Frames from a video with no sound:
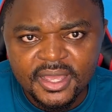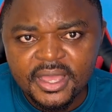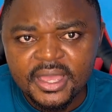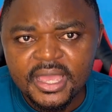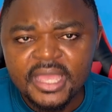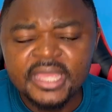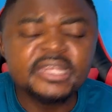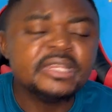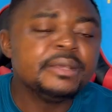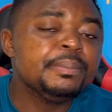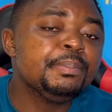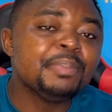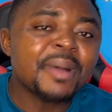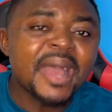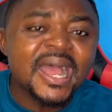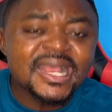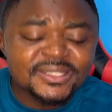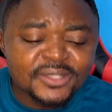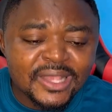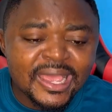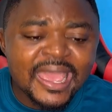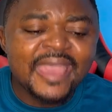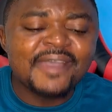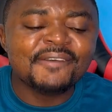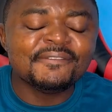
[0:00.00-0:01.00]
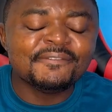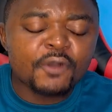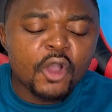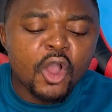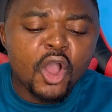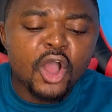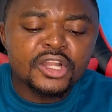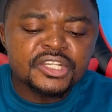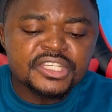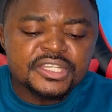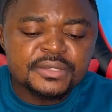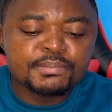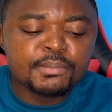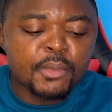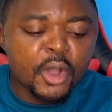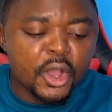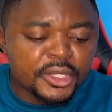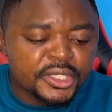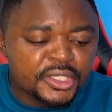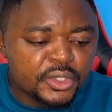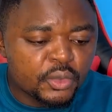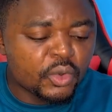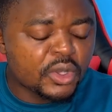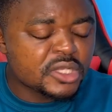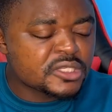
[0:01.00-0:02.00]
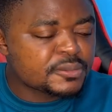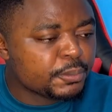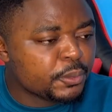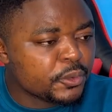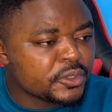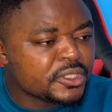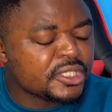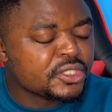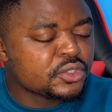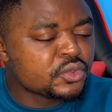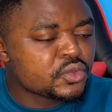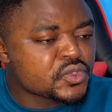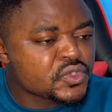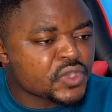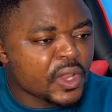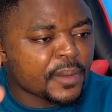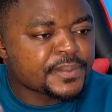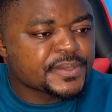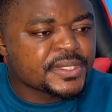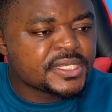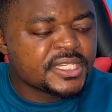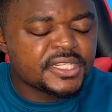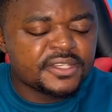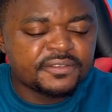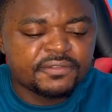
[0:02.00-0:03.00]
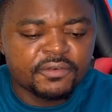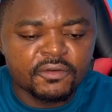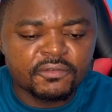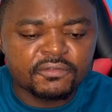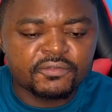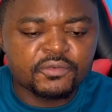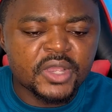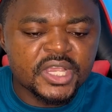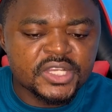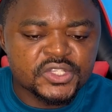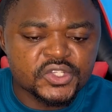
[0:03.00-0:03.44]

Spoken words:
In the past, all the money was put into subsidy for fuel,